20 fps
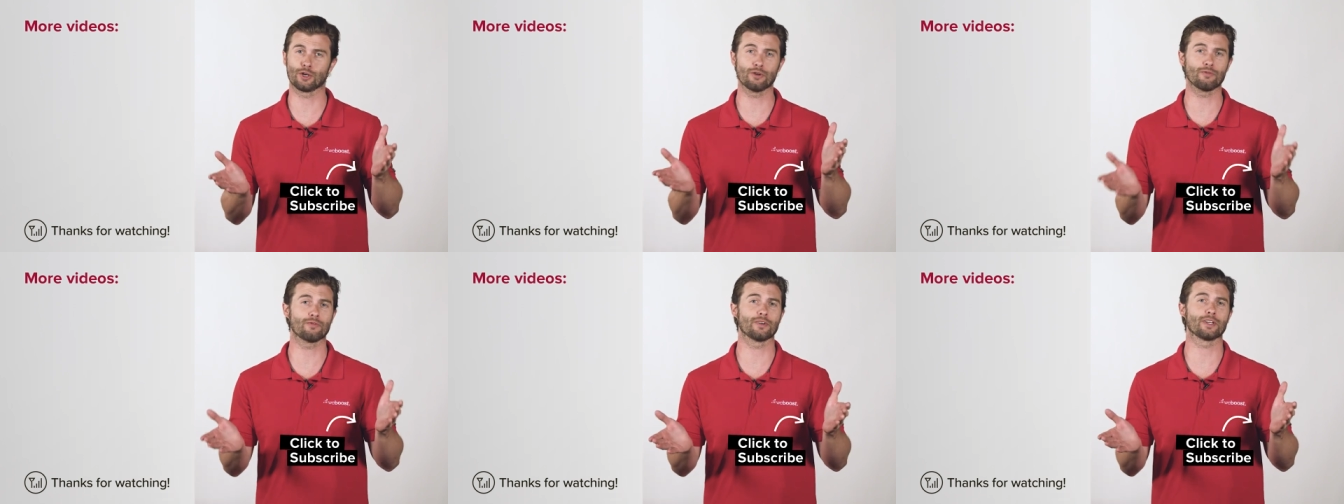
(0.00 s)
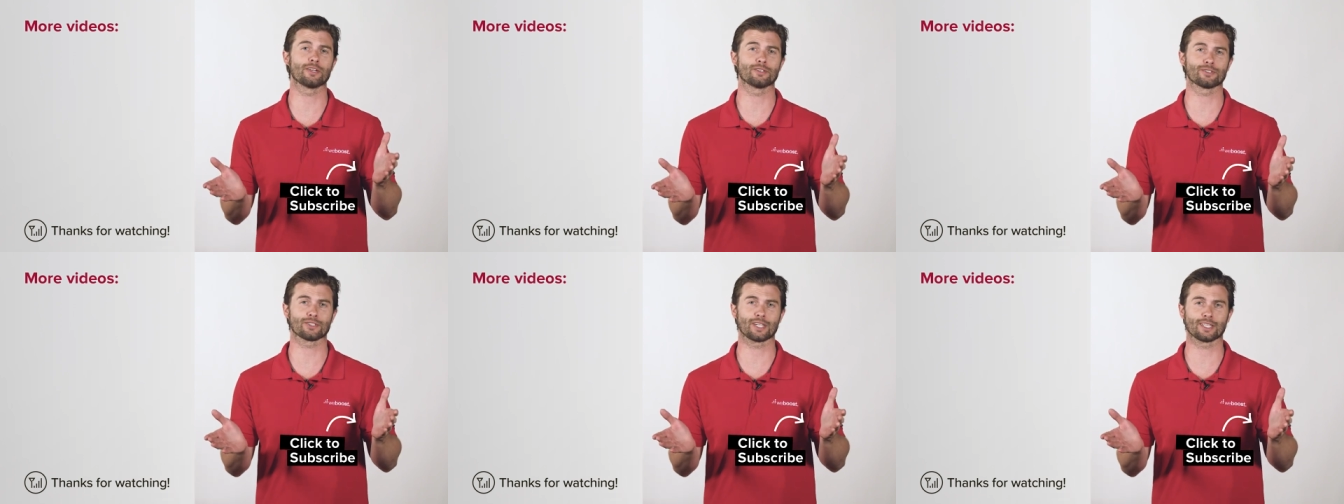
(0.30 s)
new
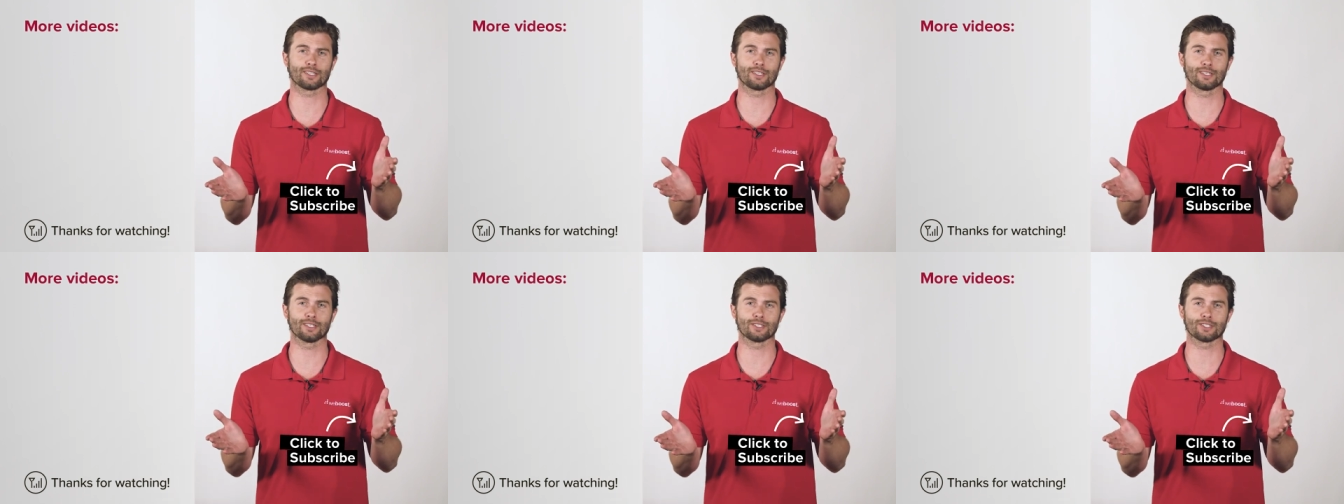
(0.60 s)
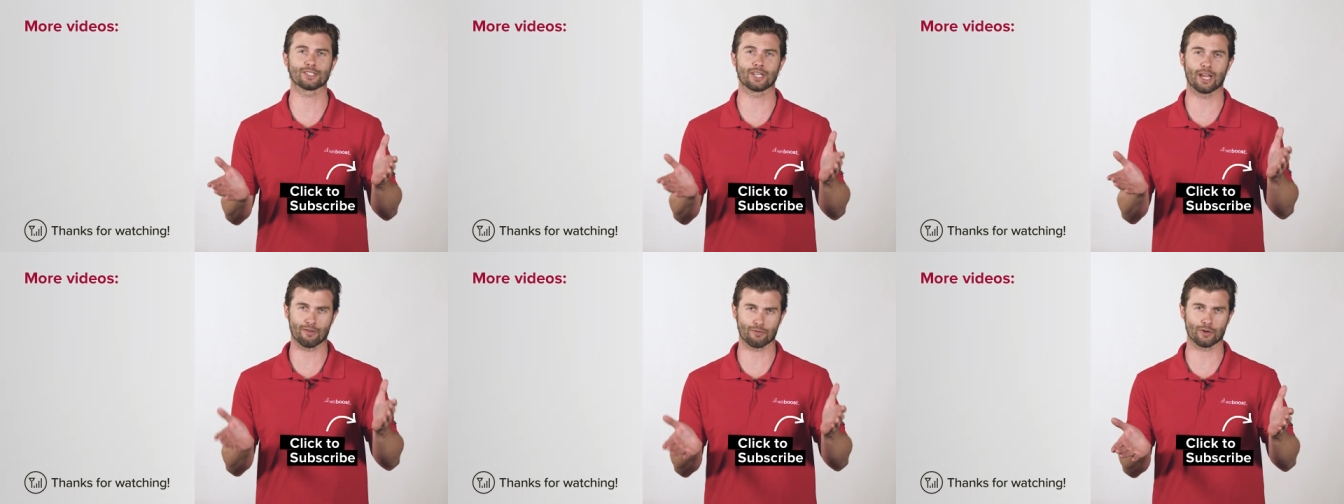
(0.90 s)
videos like
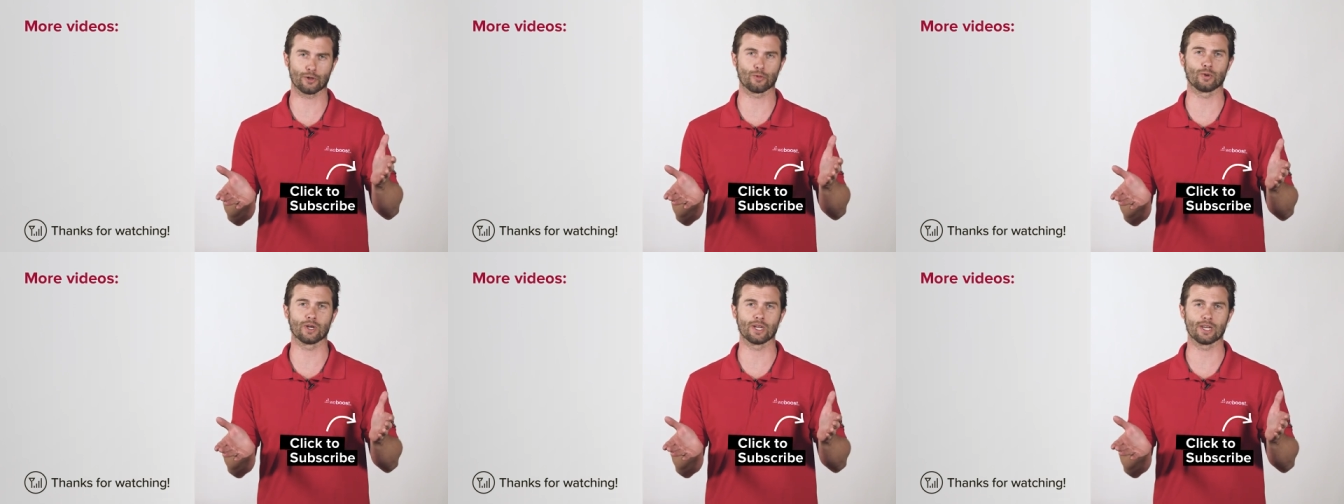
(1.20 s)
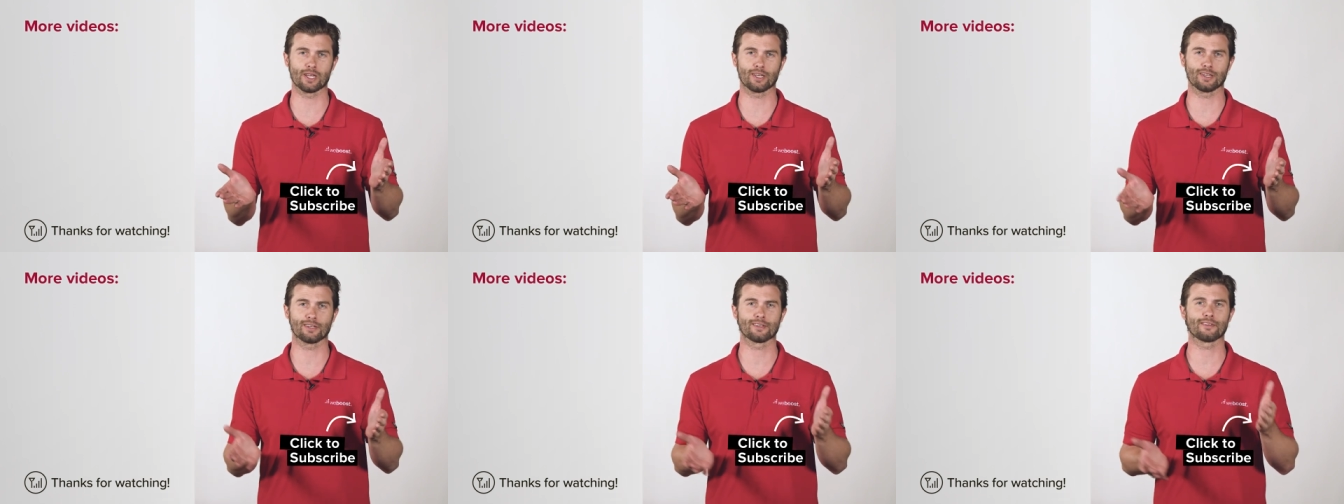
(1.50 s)
this every
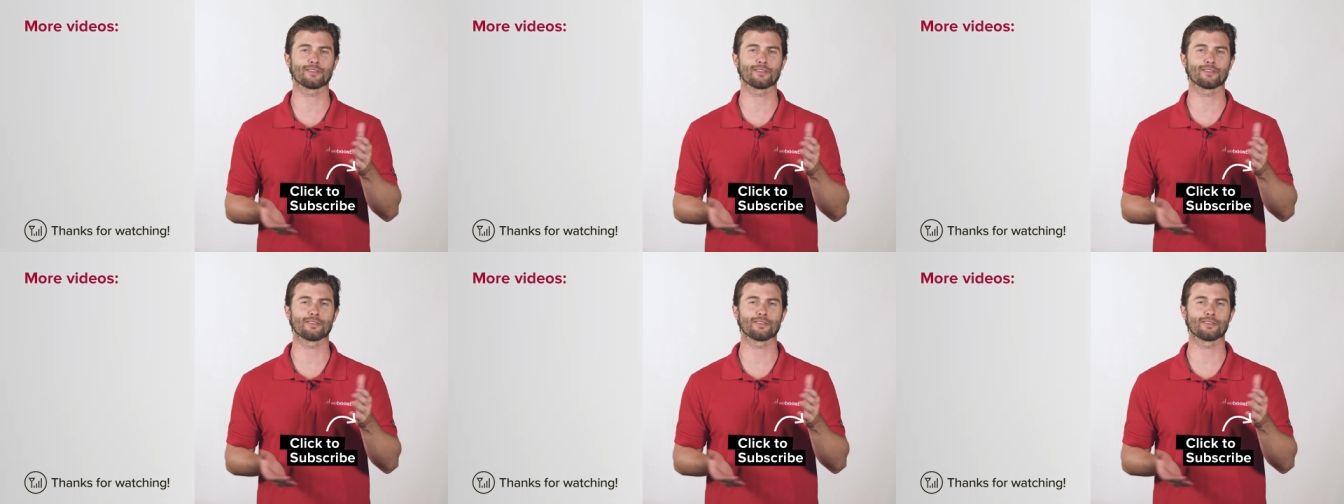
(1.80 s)
week.